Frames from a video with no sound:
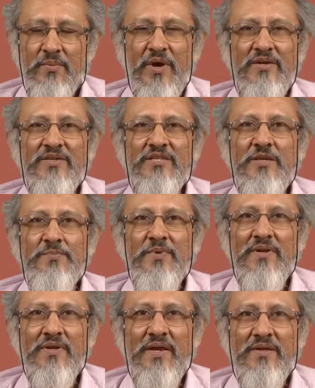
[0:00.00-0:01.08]

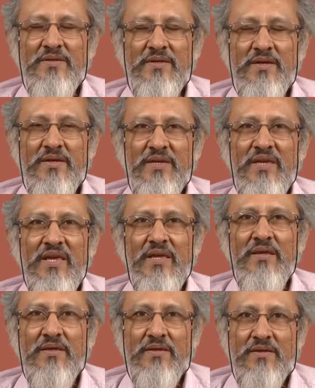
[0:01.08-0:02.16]
participial ending
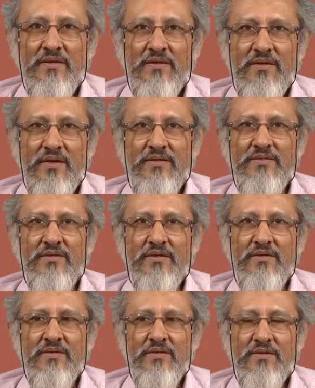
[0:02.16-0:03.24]
ing, as
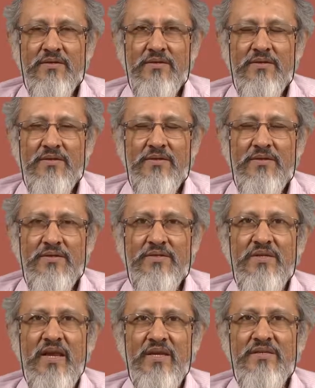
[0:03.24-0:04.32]
in
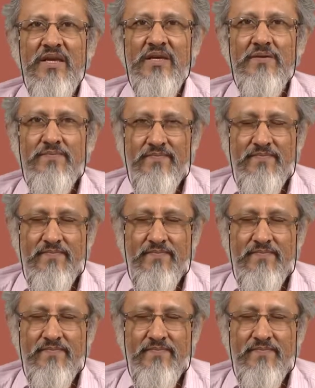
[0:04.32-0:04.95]
stating,